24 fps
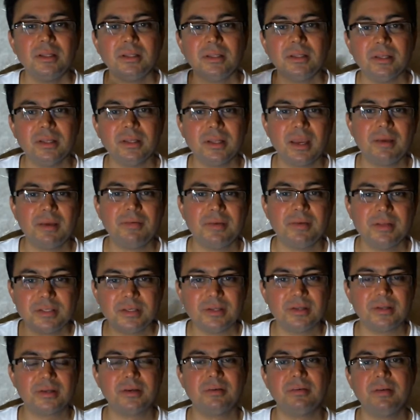The life
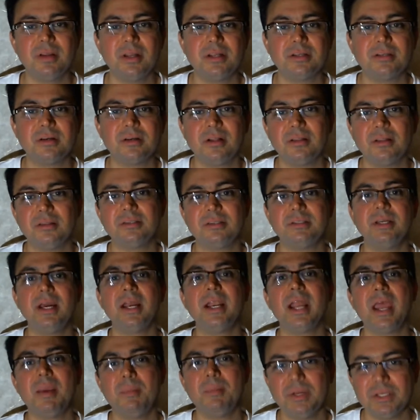itself creates all this
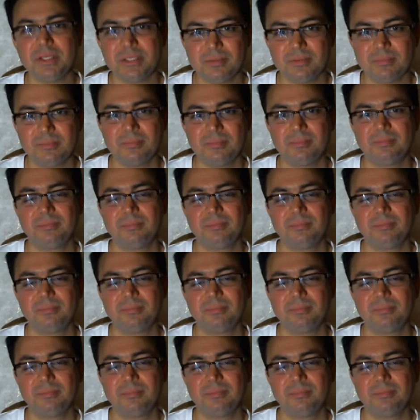dynamism.